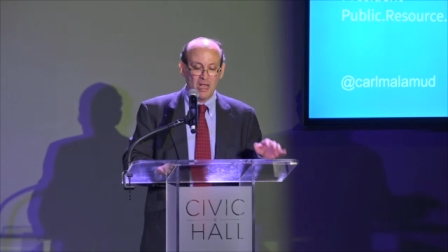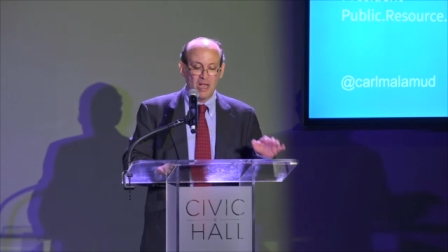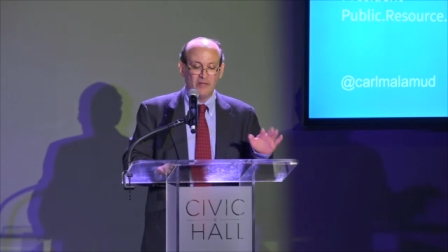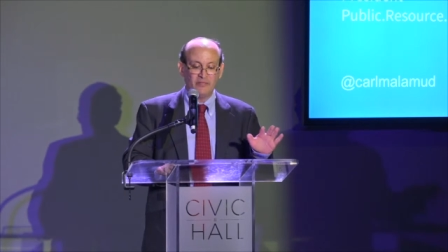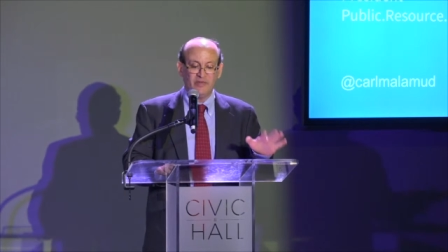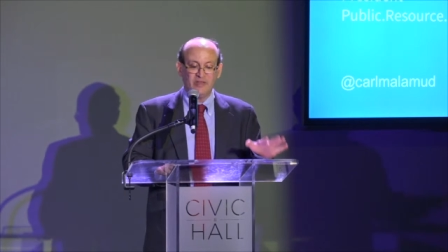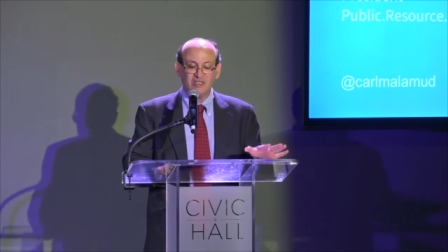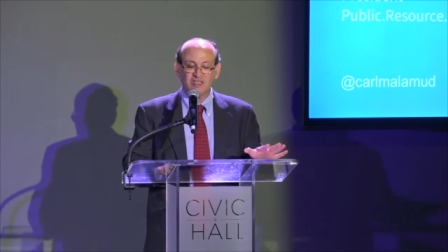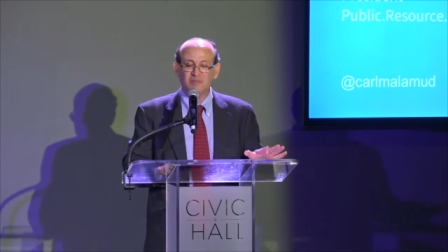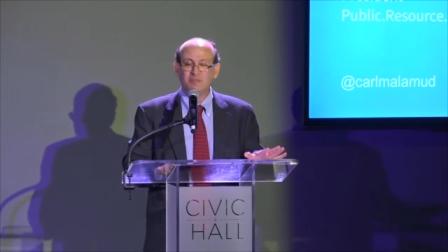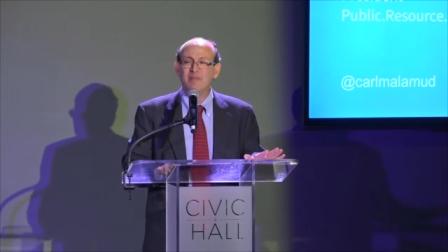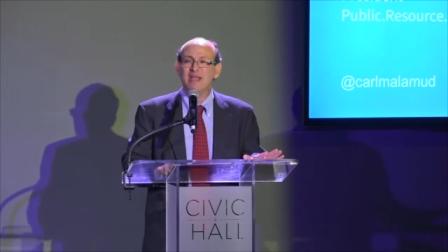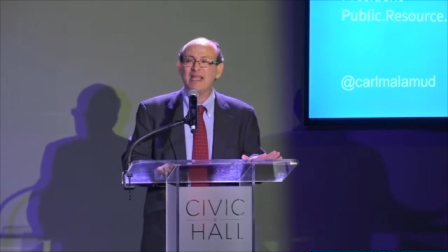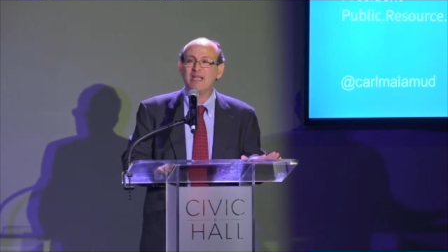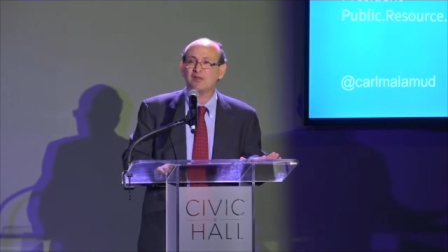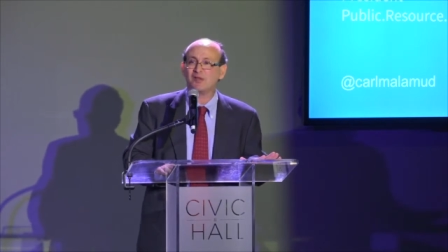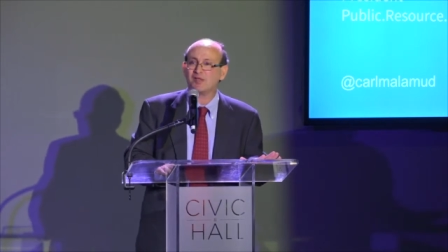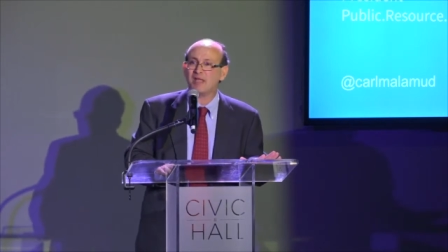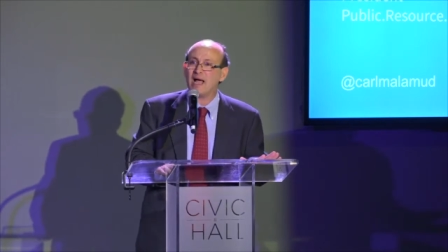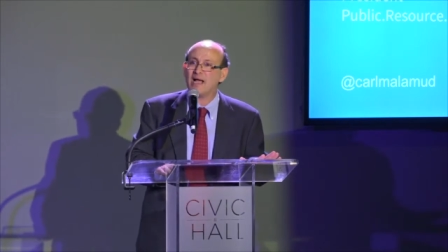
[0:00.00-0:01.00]
This
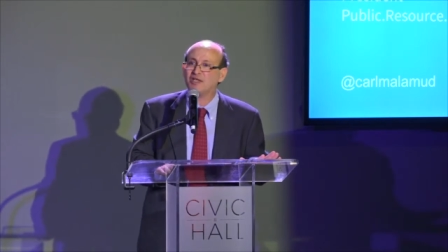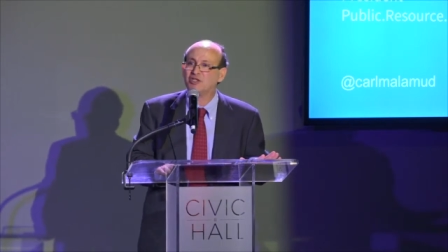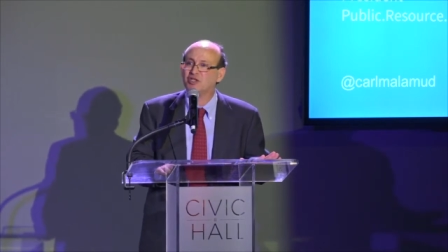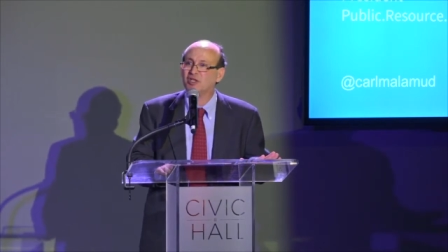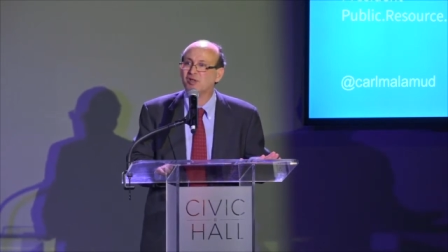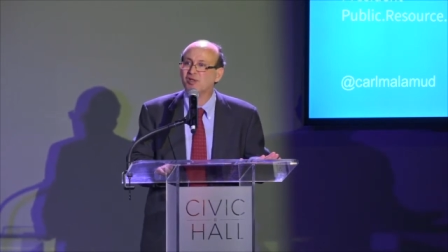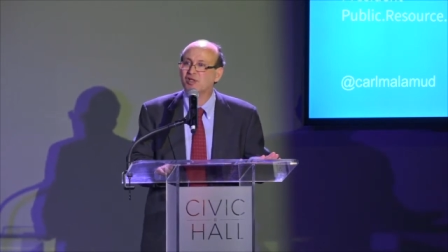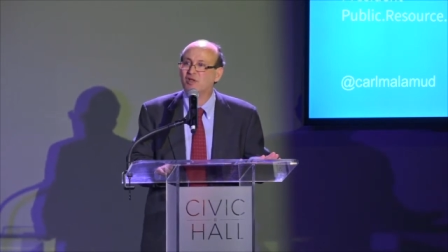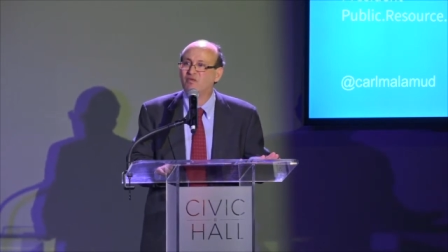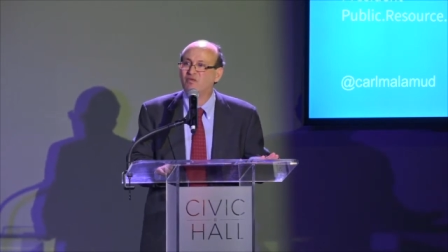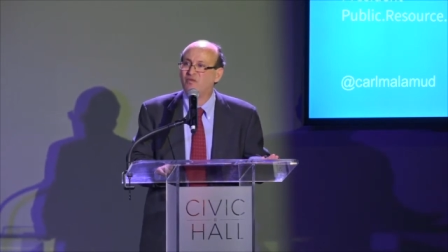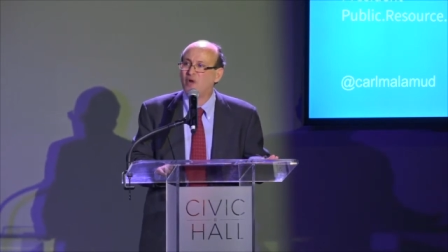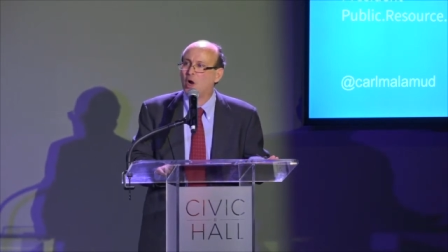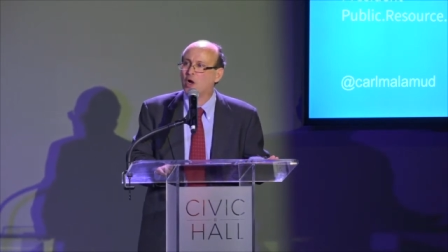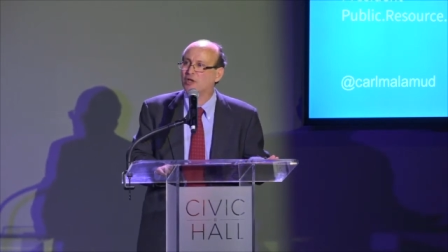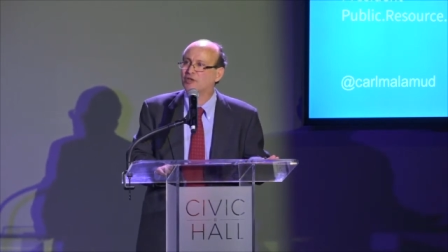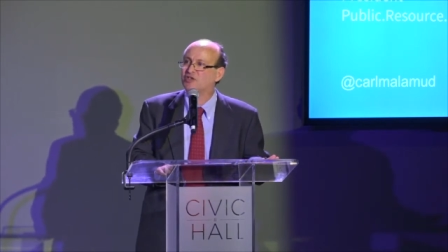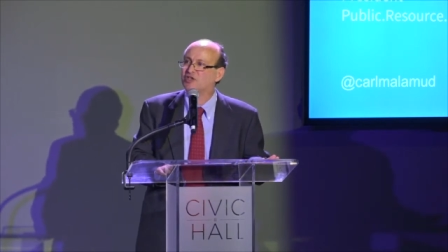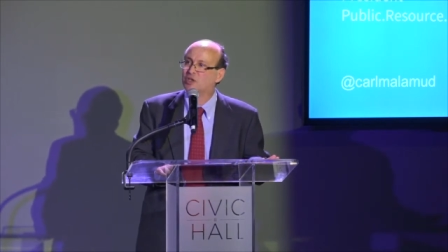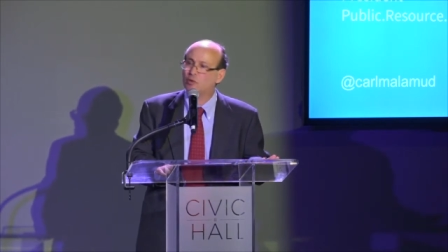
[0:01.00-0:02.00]
means not just the
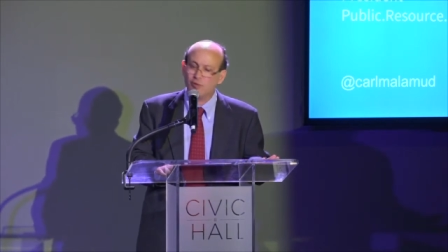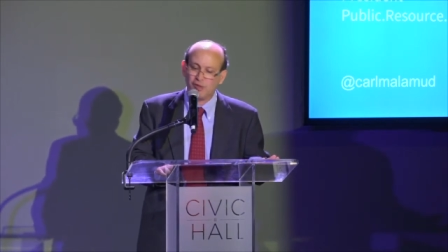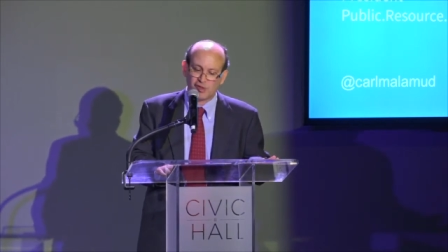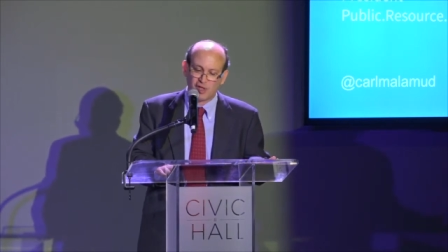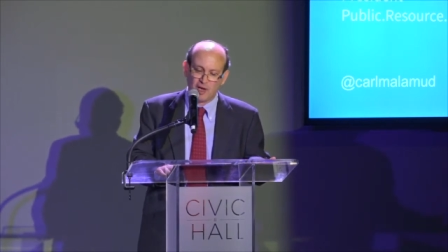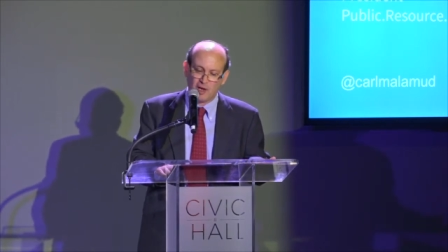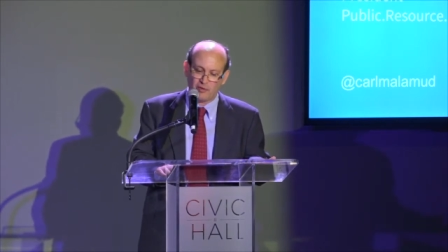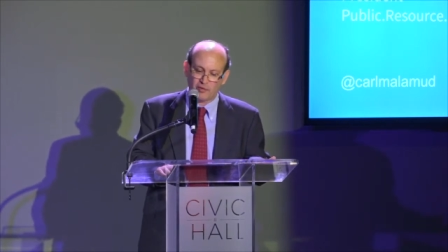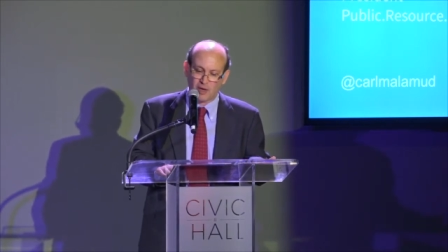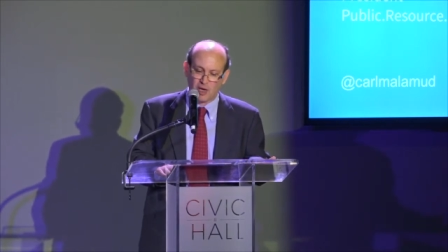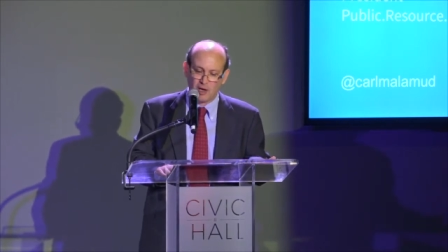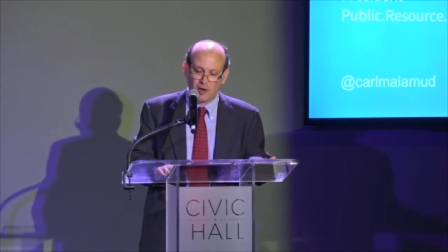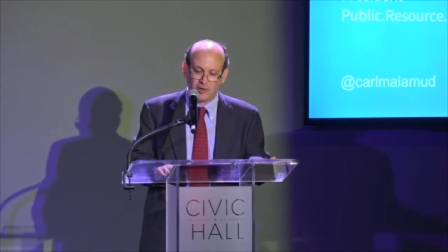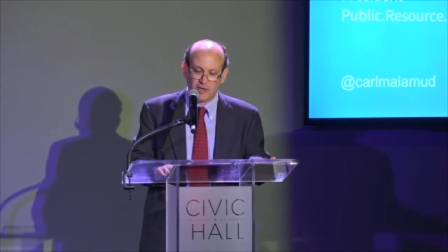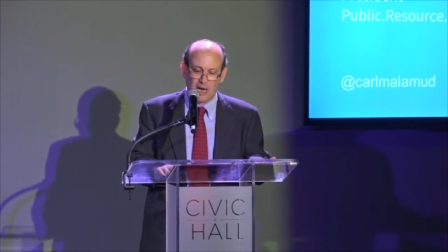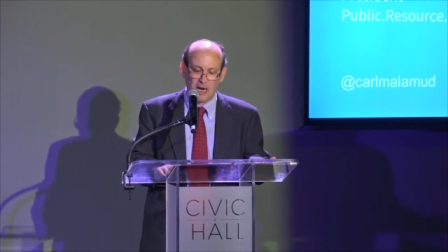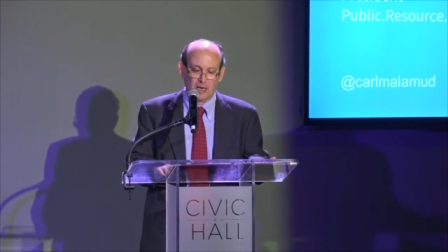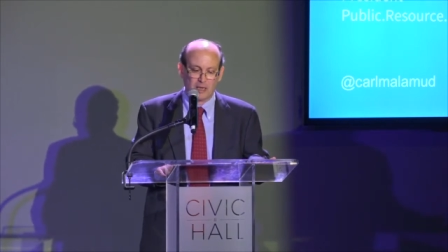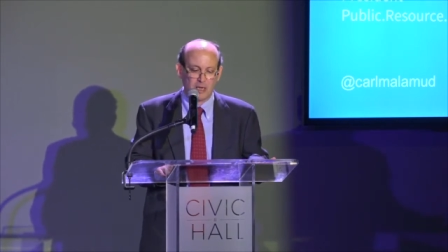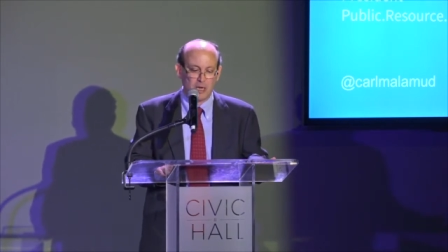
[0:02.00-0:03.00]
farce that was
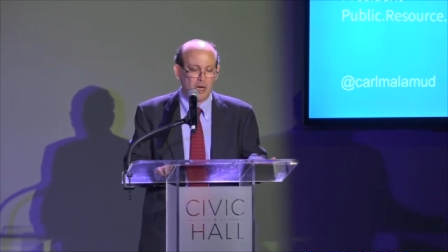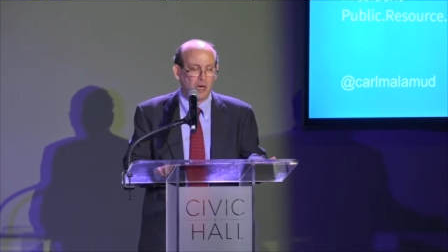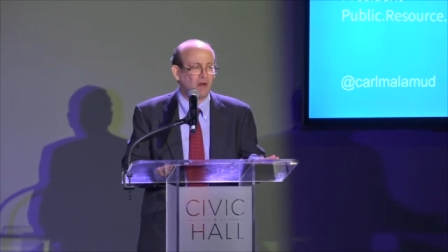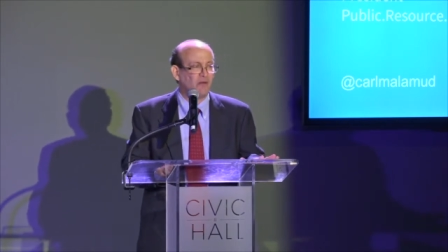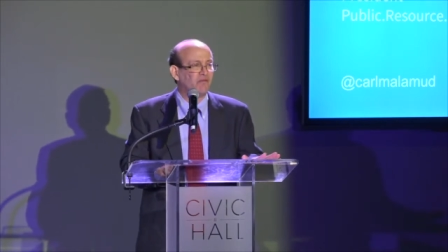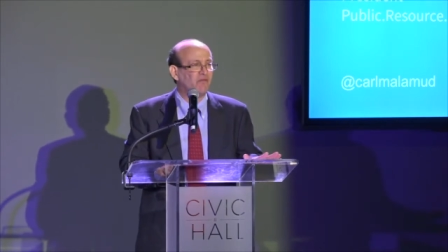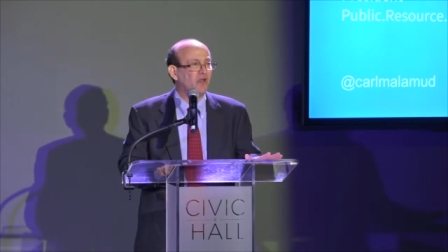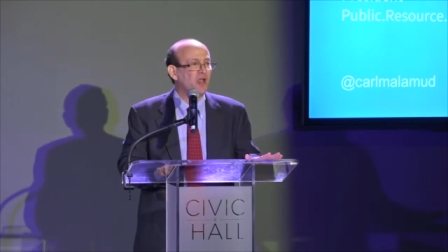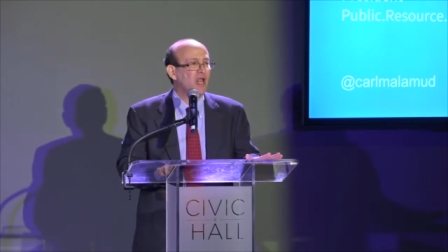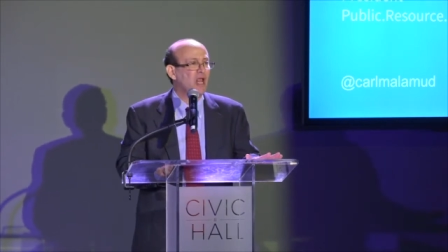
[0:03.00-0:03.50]
healthcare.gov.